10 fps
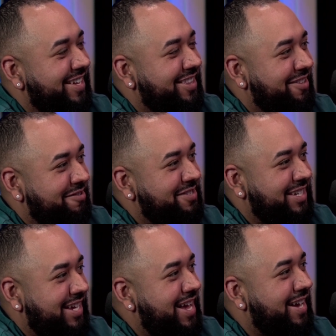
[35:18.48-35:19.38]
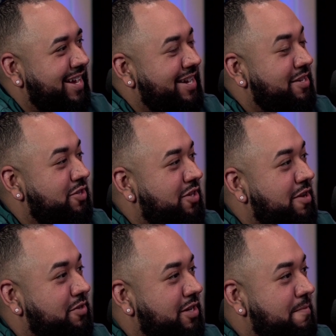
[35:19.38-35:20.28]
And the Lord was like, yeah. And
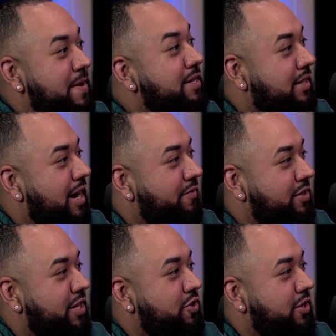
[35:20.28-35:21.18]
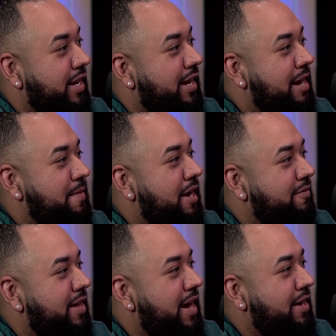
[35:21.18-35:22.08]
there's an amazing conversation that came out
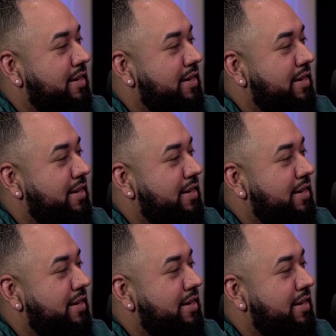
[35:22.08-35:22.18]
of that.